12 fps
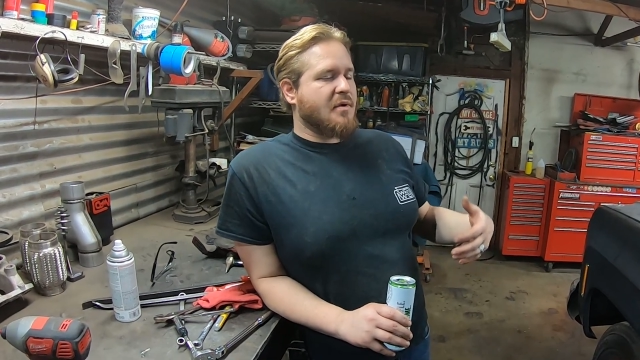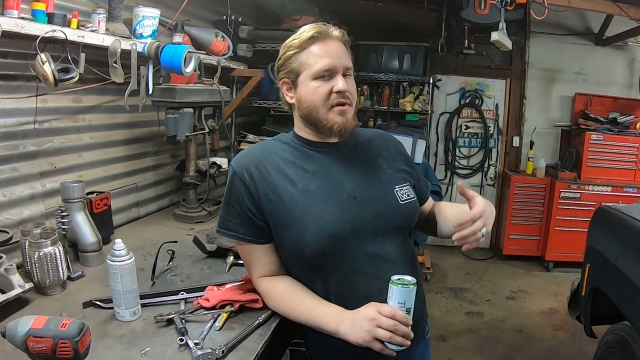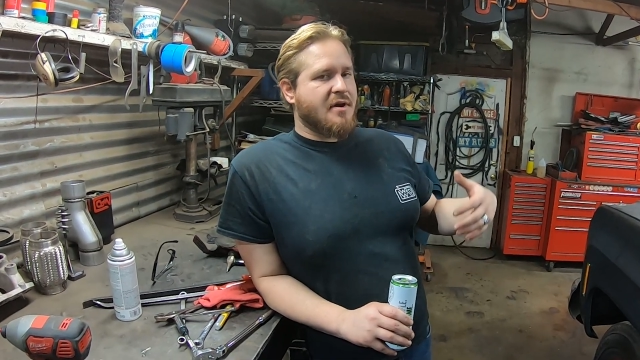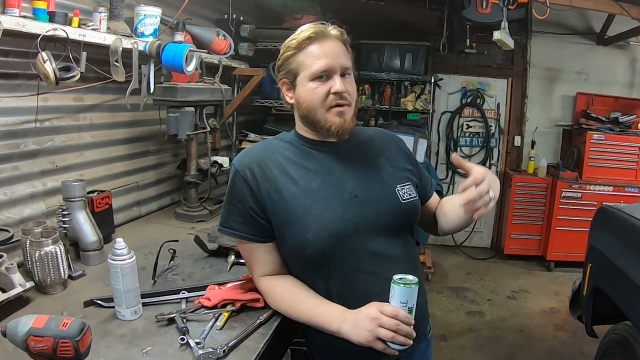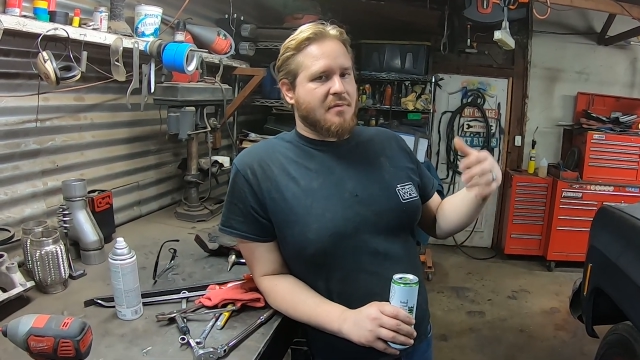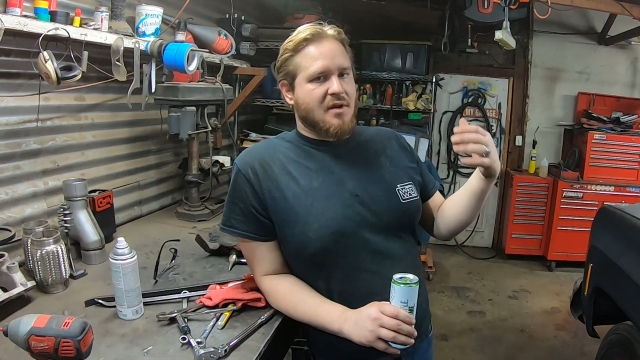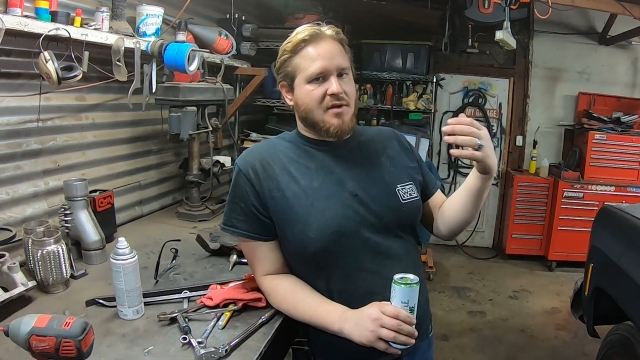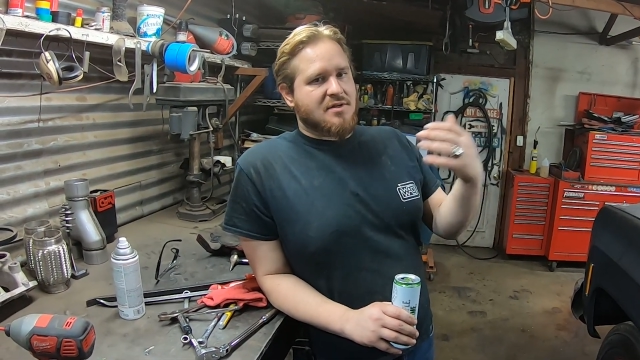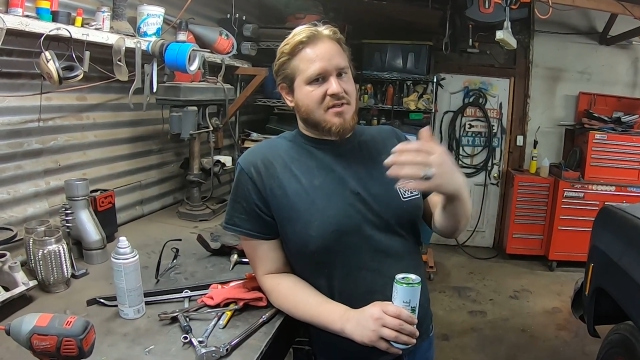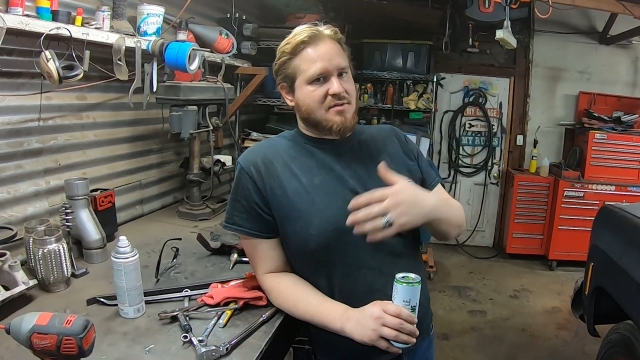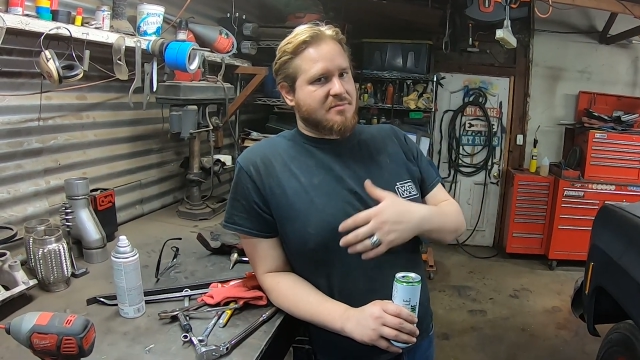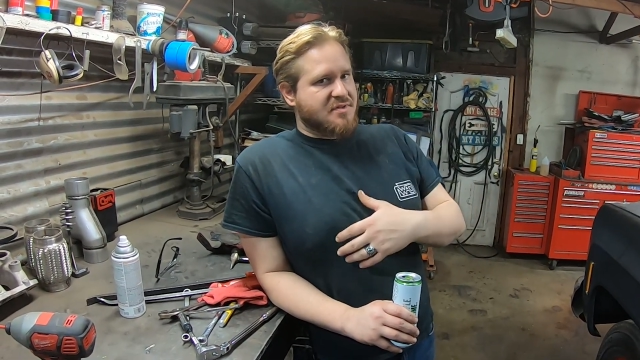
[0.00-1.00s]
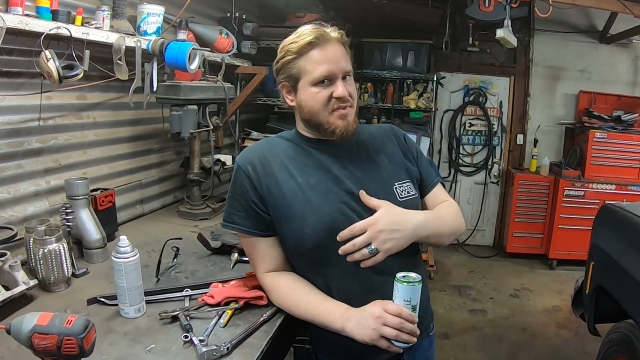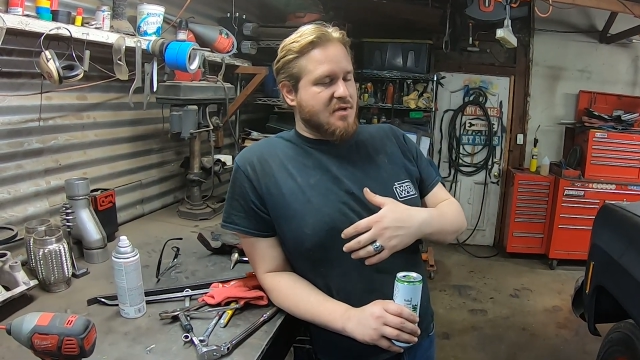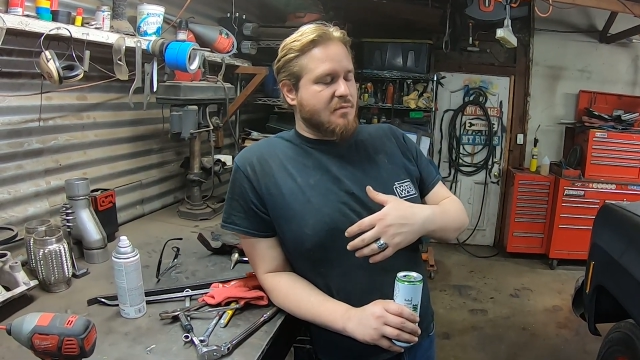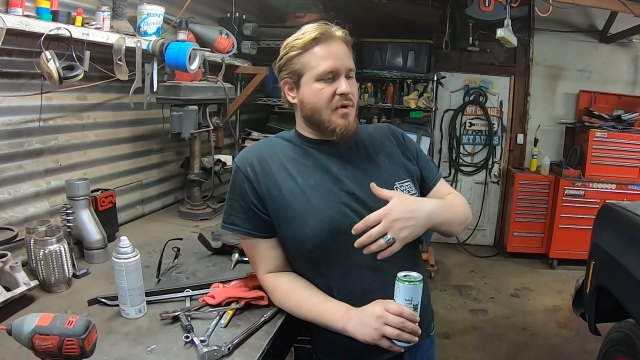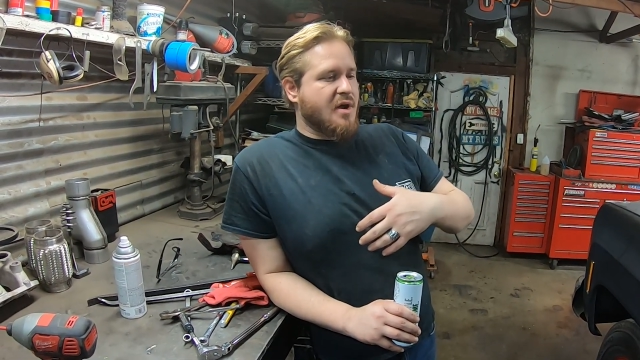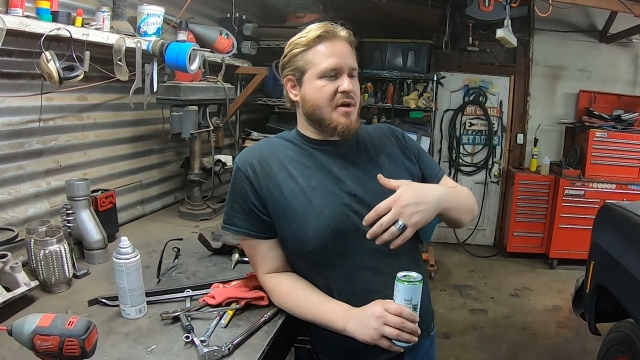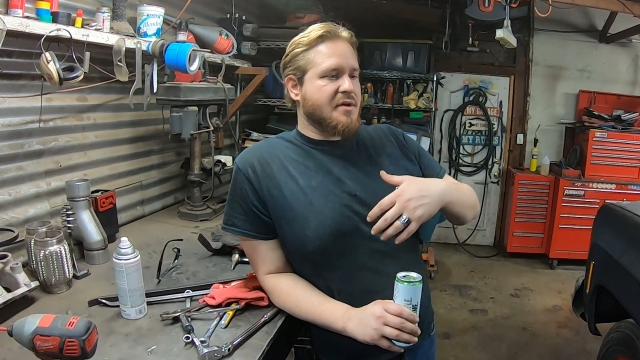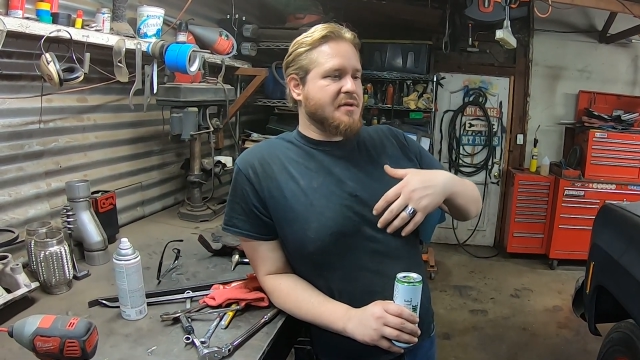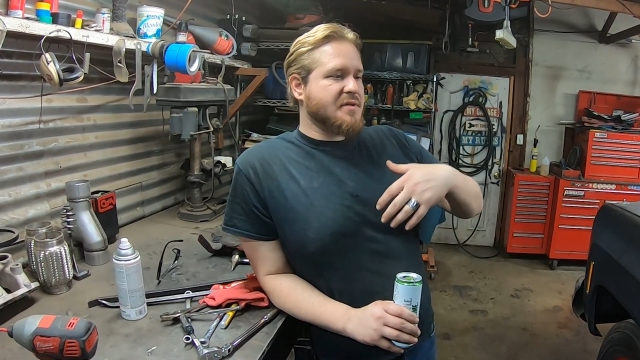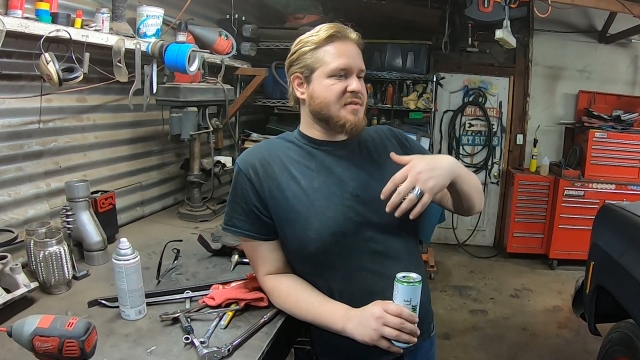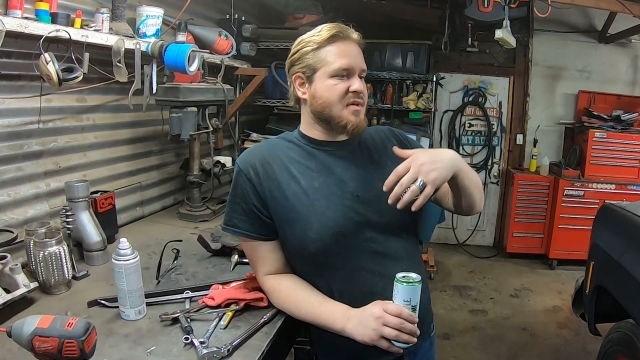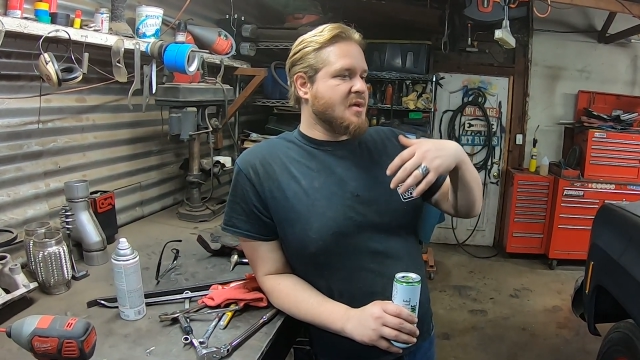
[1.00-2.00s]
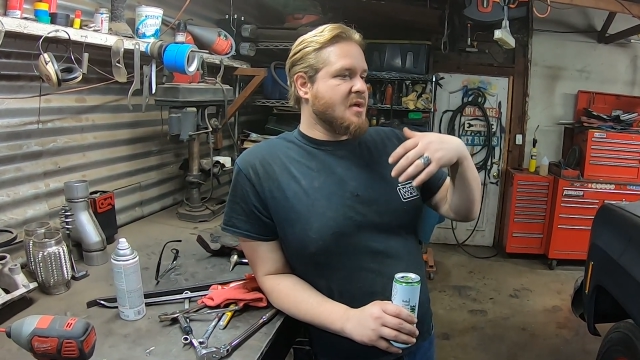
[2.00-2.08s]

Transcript: whether or not we need adjustable seat rails,